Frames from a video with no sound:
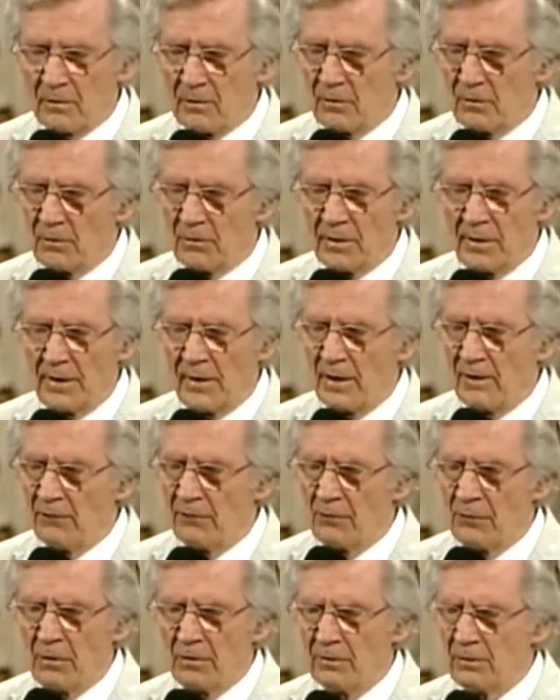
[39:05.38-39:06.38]
Lord, I
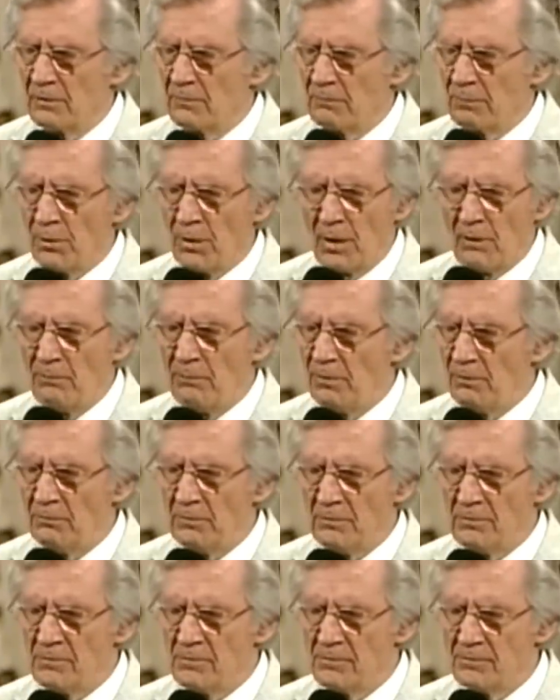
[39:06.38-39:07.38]
have a
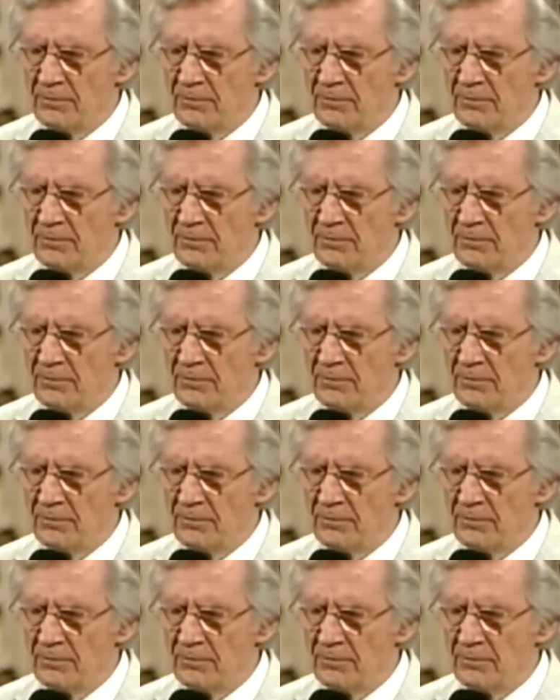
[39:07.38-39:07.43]
problem.